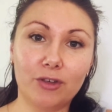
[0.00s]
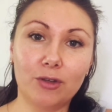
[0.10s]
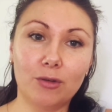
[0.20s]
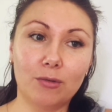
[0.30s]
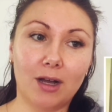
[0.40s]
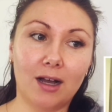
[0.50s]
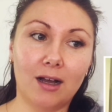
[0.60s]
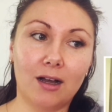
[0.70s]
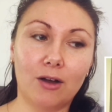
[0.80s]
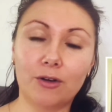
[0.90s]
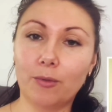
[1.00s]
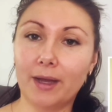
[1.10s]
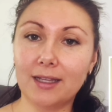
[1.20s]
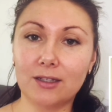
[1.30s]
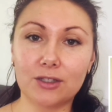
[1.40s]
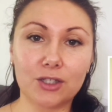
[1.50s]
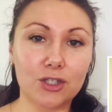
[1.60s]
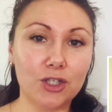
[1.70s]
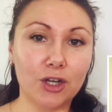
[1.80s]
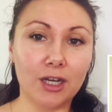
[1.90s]
you are on a weight loss
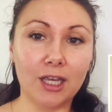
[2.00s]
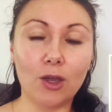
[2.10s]
journey